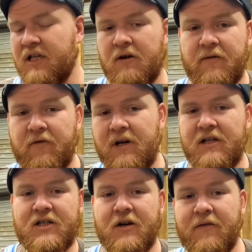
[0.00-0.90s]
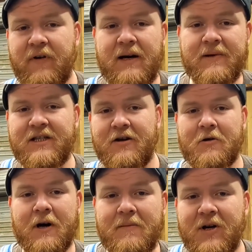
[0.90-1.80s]
tell your friends, tell your family, tell your
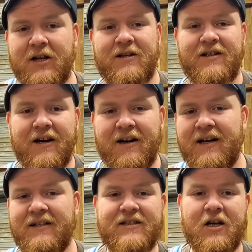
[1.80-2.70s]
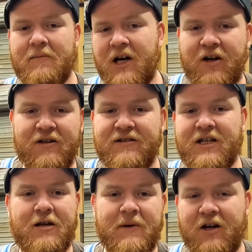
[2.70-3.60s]
grandpa. All right, tell them all.
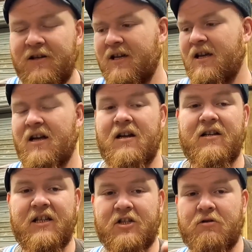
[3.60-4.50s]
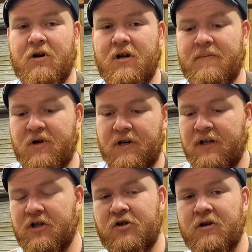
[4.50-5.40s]
Tell them all. Let's crawl up
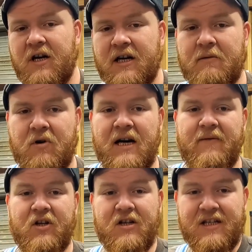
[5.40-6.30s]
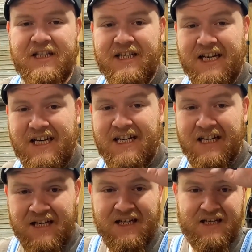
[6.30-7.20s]
underneath this truck and we'll have a look-see.
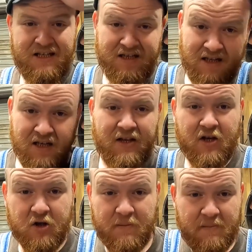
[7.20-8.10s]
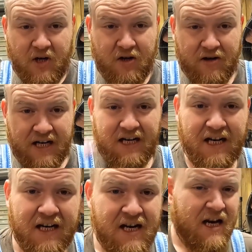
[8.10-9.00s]
There's my bald
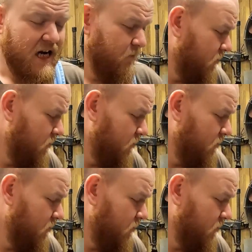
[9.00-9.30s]
head. And